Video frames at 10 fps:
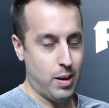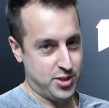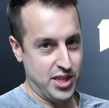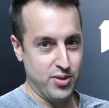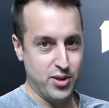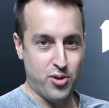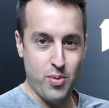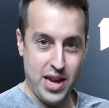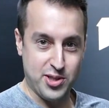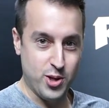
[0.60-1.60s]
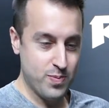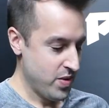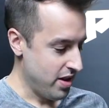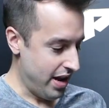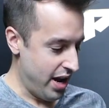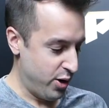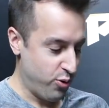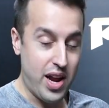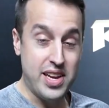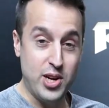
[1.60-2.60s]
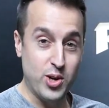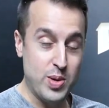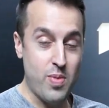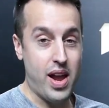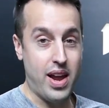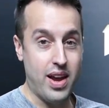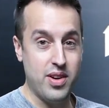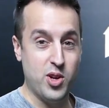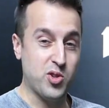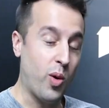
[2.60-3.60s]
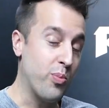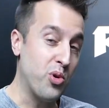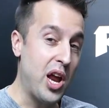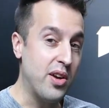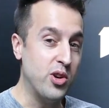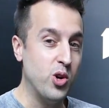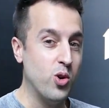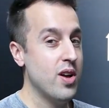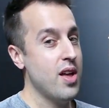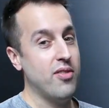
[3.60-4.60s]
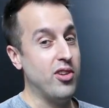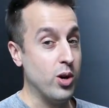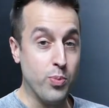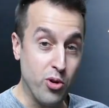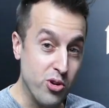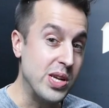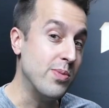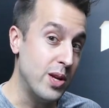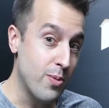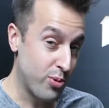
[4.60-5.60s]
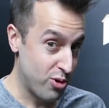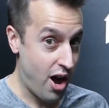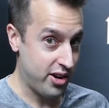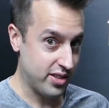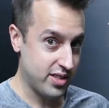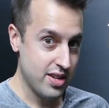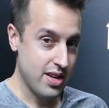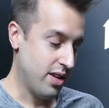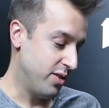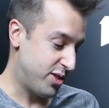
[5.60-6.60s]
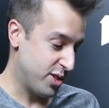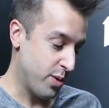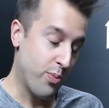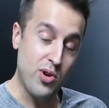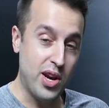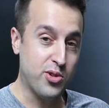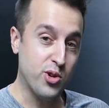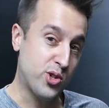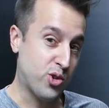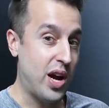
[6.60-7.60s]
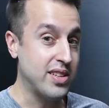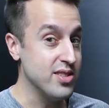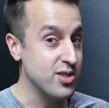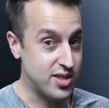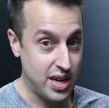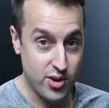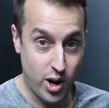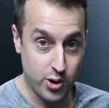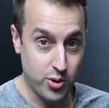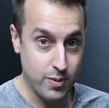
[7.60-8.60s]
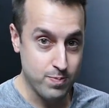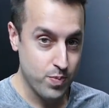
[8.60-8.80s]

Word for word: I'm Steven from Acer, and right here in my hand is our brand new, very premium product. This is the Predator Triton 700.